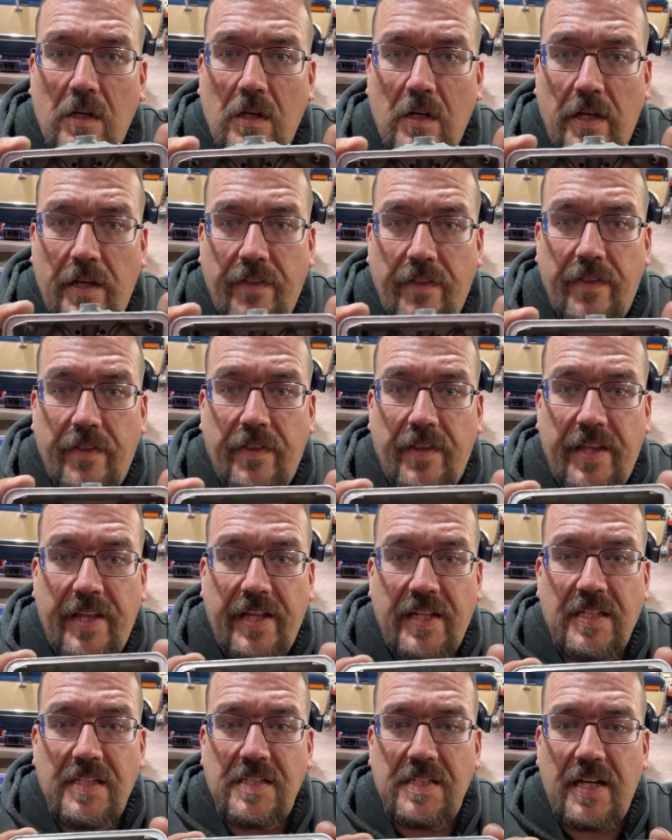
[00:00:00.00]
And the
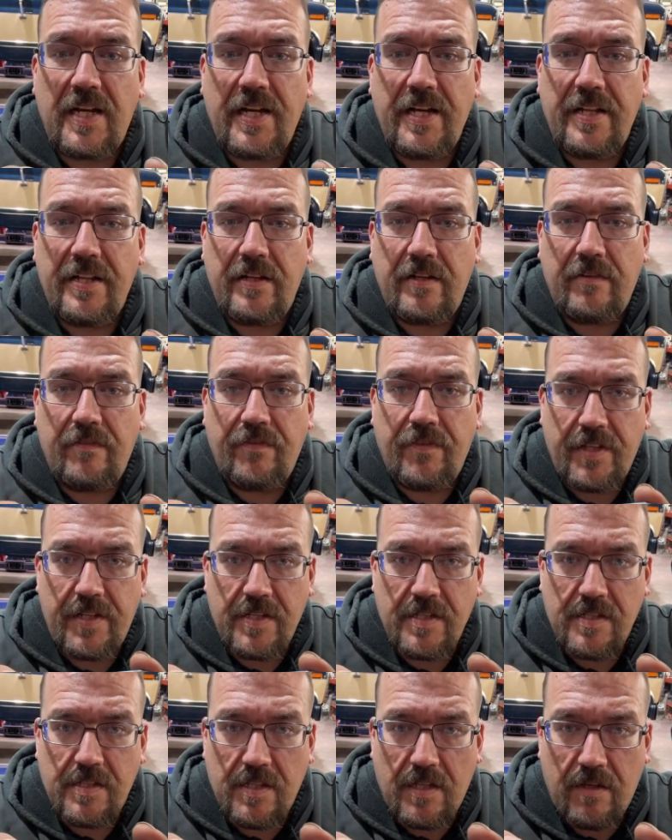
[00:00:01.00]
inside of
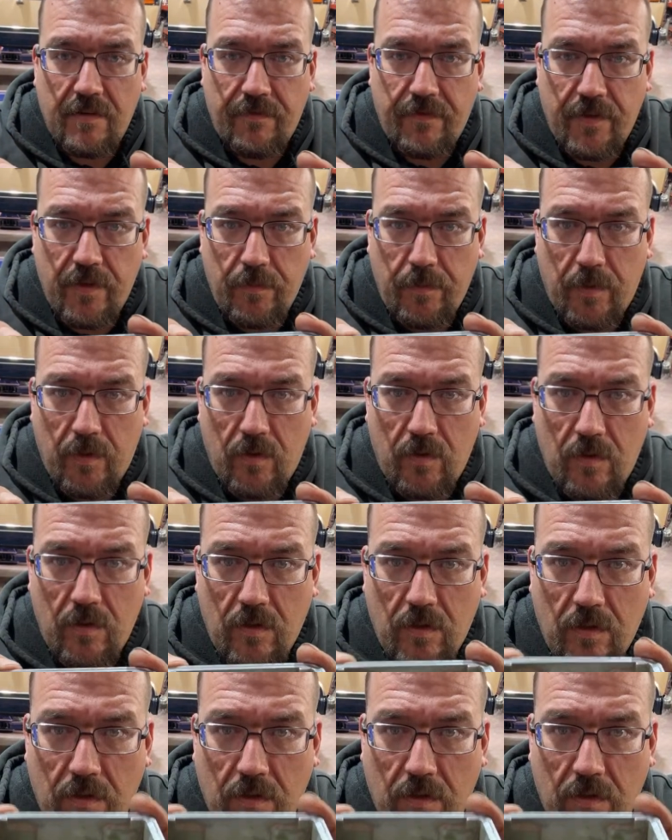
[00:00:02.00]
this float bowl